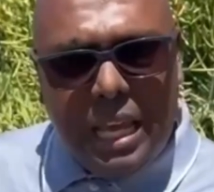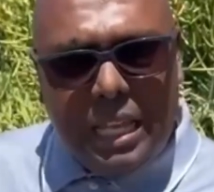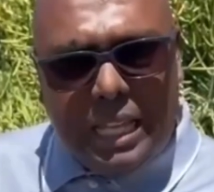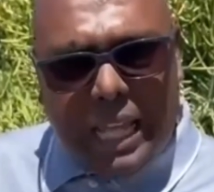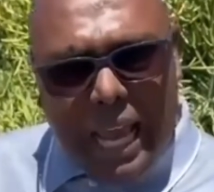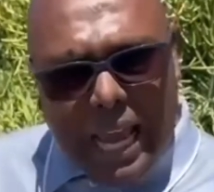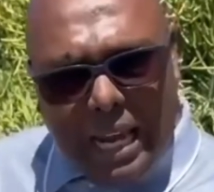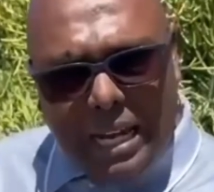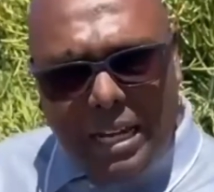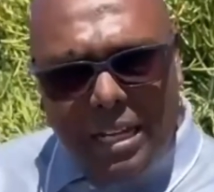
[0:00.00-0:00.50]

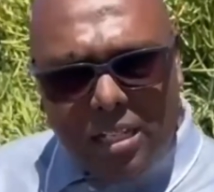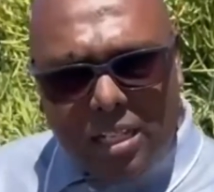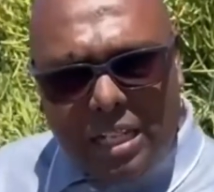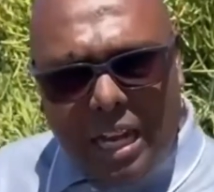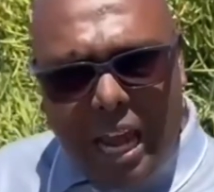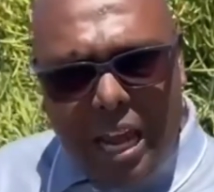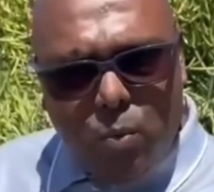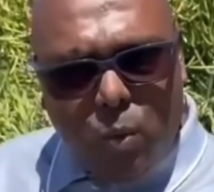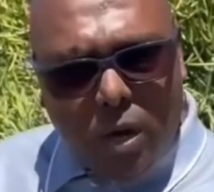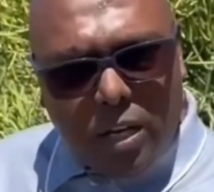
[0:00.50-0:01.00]
They
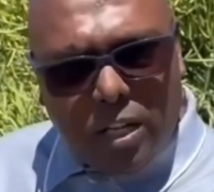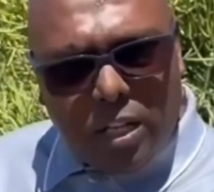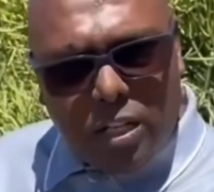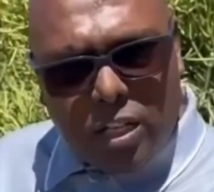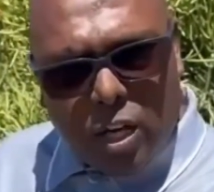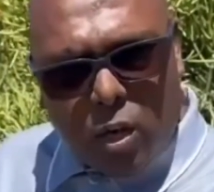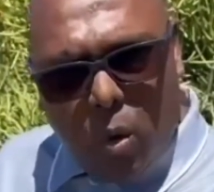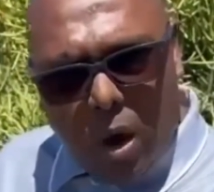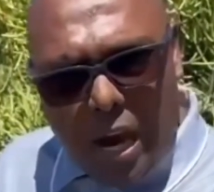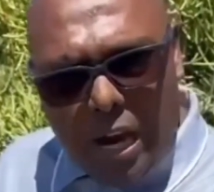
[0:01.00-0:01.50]
understand what is
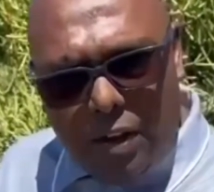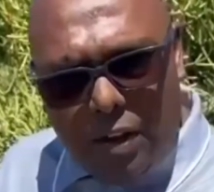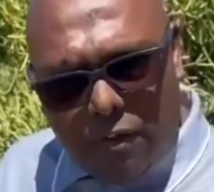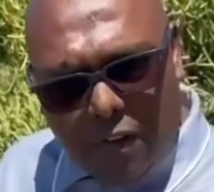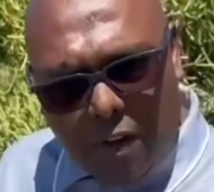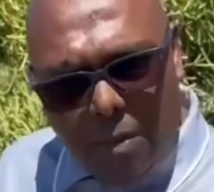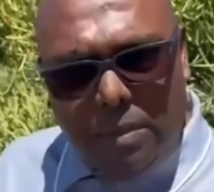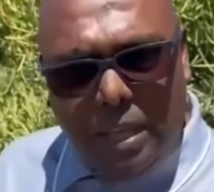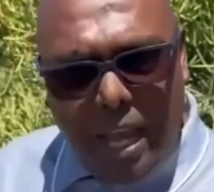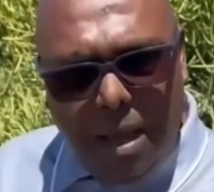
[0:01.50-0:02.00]
required
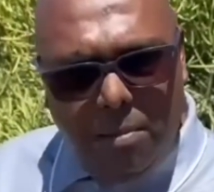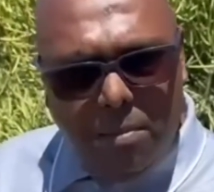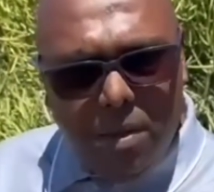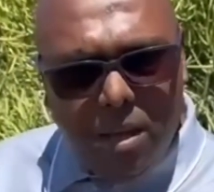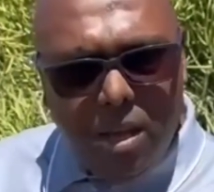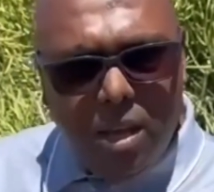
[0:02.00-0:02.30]
from them.